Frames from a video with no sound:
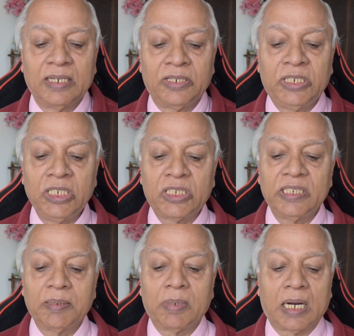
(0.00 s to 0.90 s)
Teach
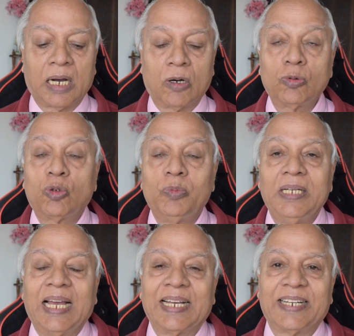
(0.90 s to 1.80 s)
them how to
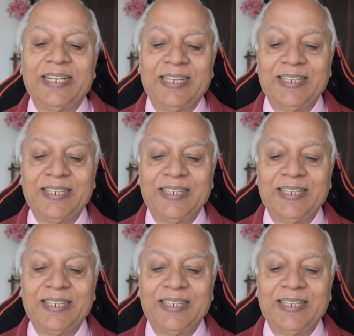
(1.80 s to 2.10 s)
be angry.